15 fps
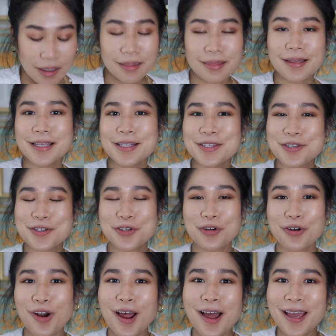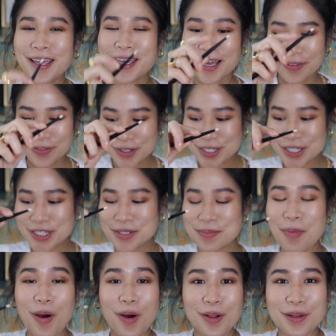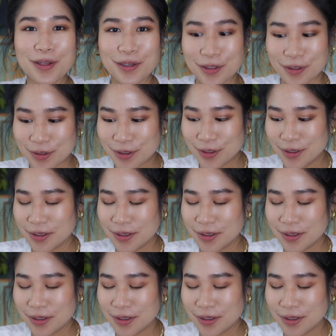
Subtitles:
Let's try the smaller